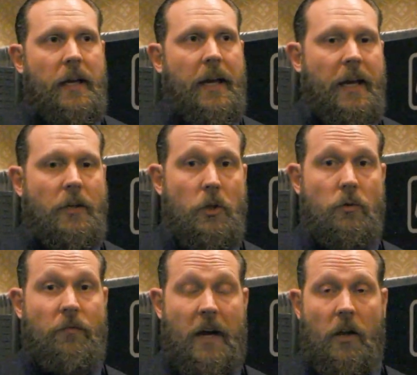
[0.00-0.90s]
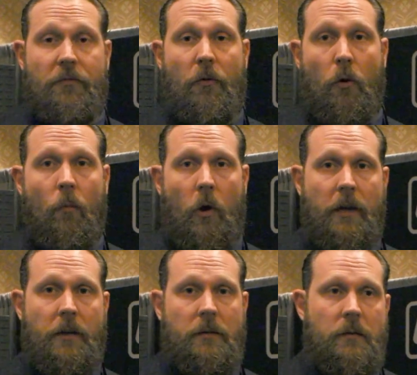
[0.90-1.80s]
and you file a Form
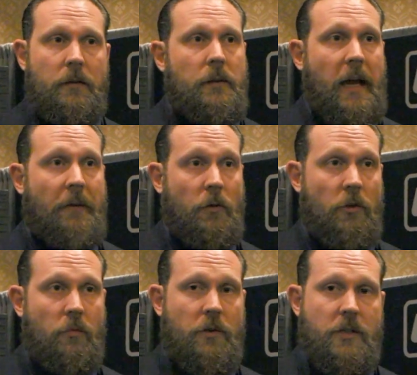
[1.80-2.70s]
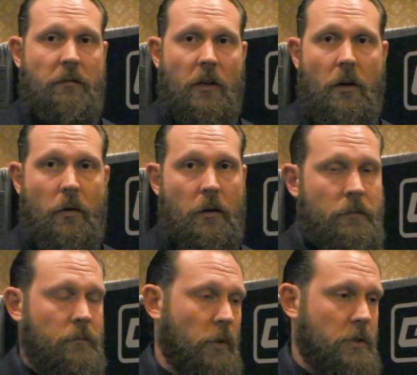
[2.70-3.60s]
1 after you receive the lower.
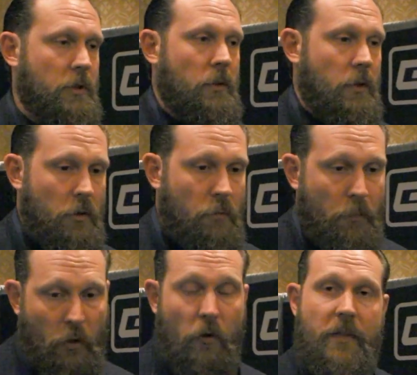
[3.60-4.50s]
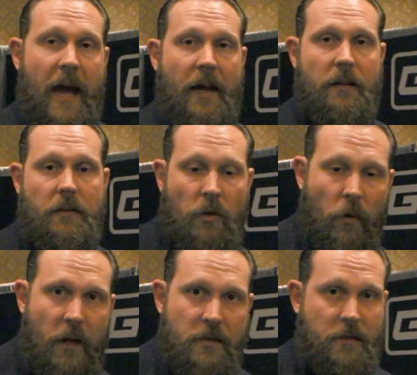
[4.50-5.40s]
Once you prove that to
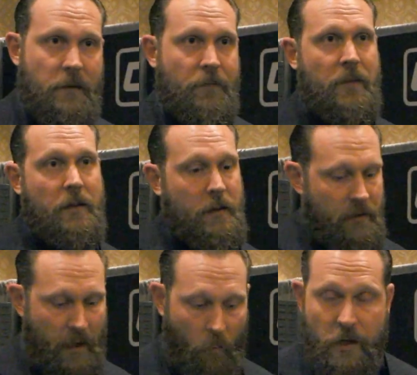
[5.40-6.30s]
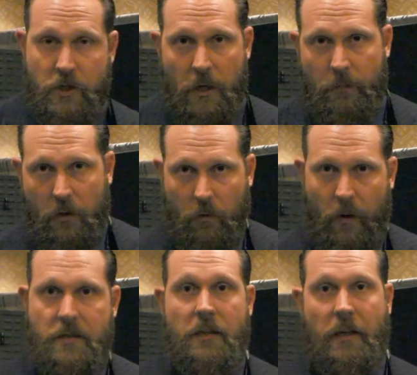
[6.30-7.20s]
us, then we ship you the
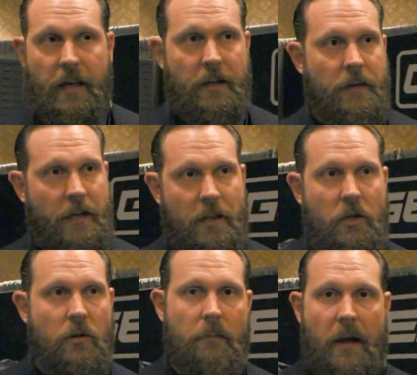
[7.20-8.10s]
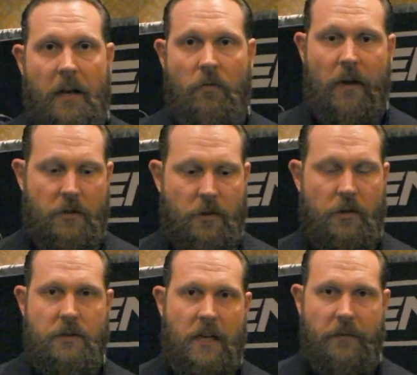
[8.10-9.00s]
rest of the kit, and then you can manufacture
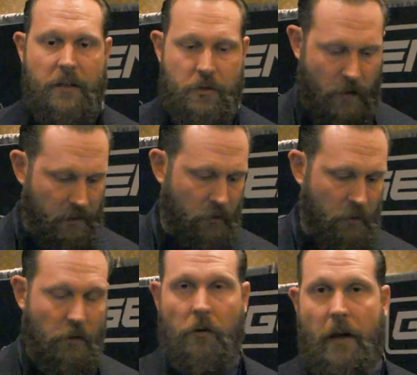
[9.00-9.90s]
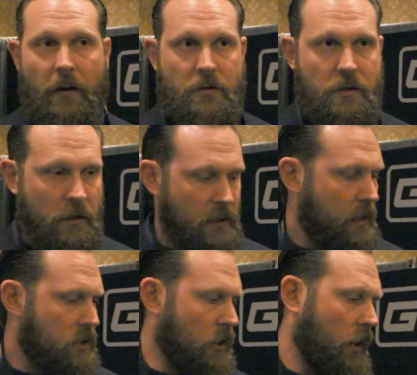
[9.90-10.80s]
your 7-inch right there in your own house.
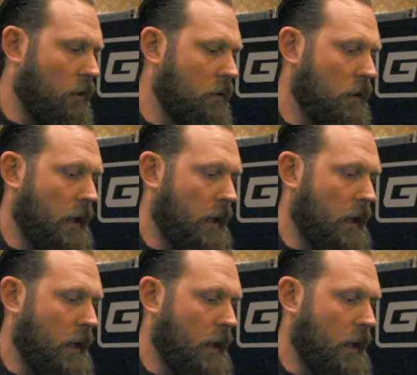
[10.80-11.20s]
So